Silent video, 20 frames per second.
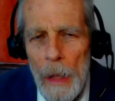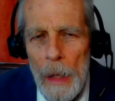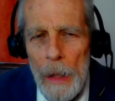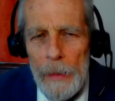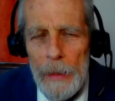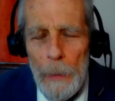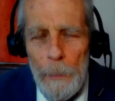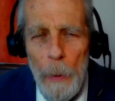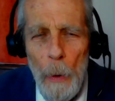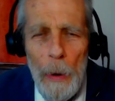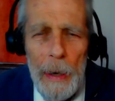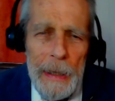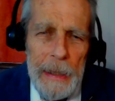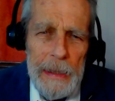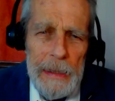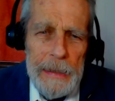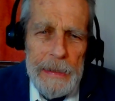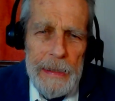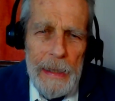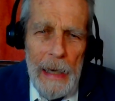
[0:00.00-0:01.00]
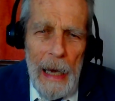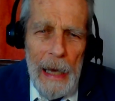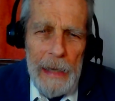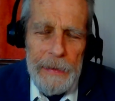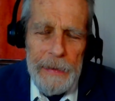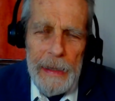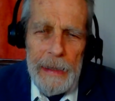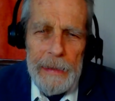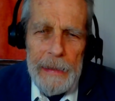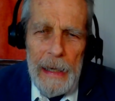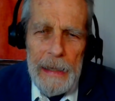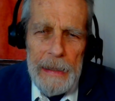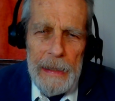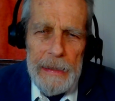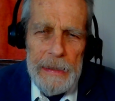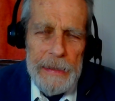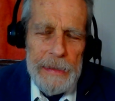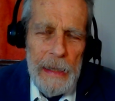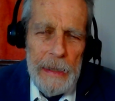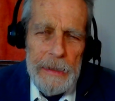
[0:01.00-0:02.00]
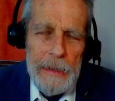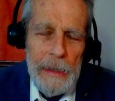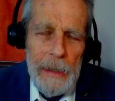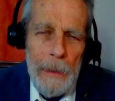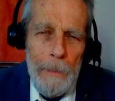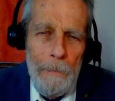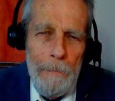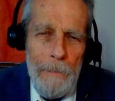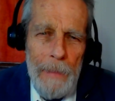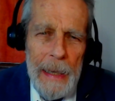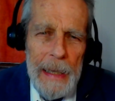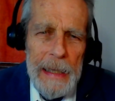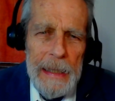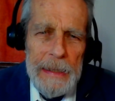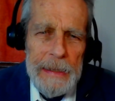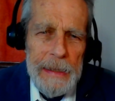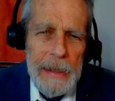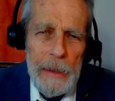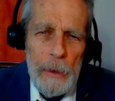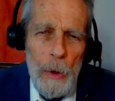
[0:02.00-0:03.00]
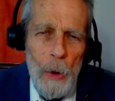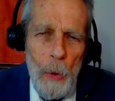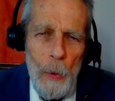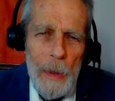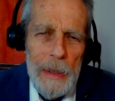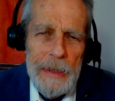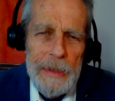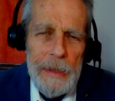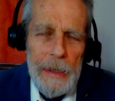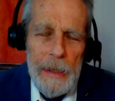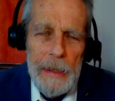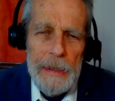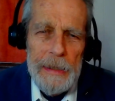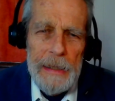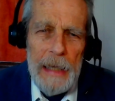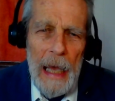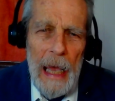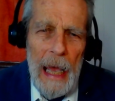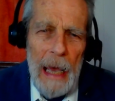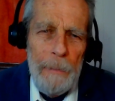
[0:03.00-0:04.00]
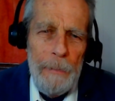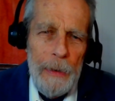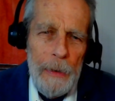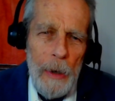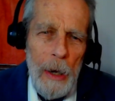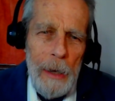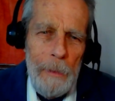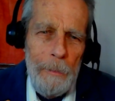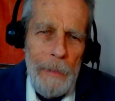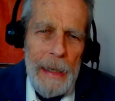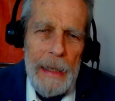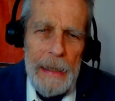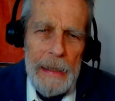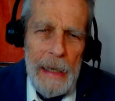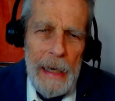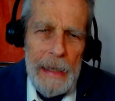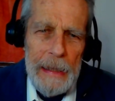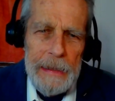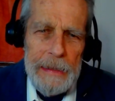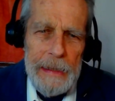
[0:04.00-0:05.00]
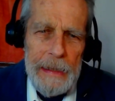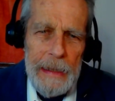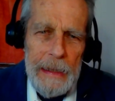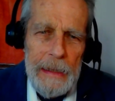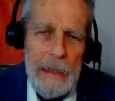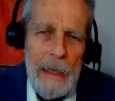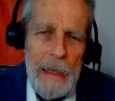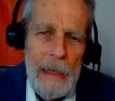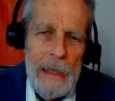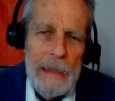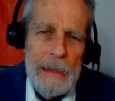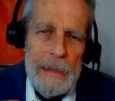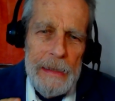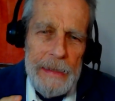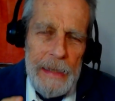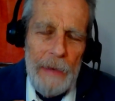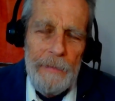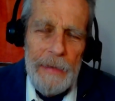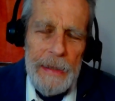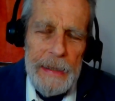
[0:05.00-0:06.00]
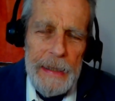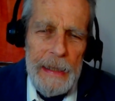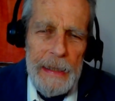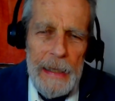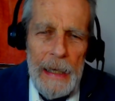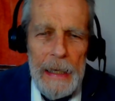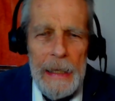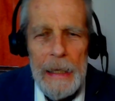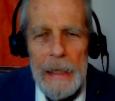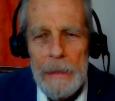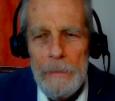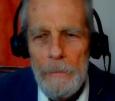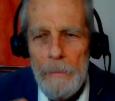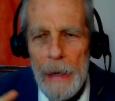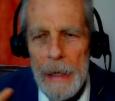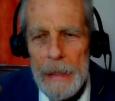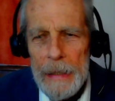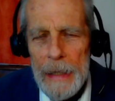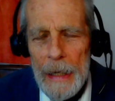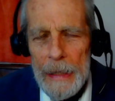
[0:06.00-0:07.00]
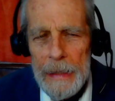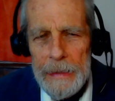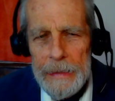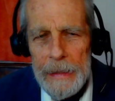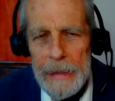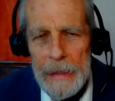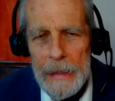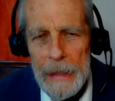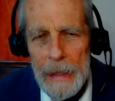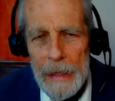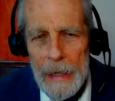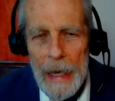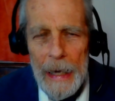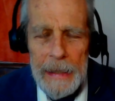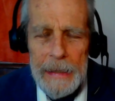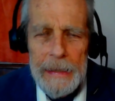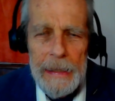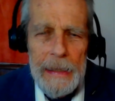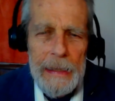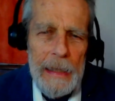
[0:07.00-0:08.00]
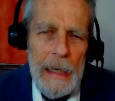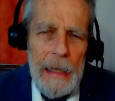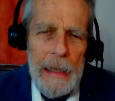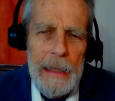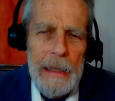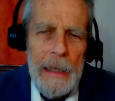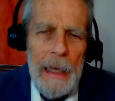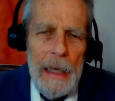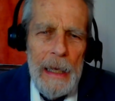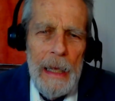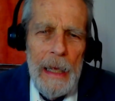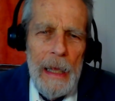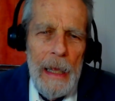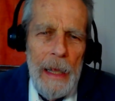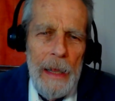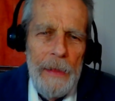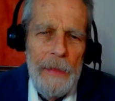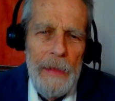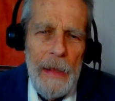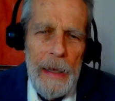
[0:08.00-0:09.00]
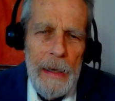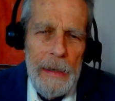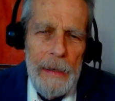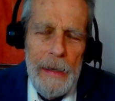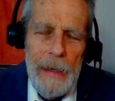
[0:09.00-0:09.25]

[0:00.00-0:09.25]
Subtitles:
The point is that I think that is such an amazing coincidence to happen on May 19, 1780, May 19, 1980, that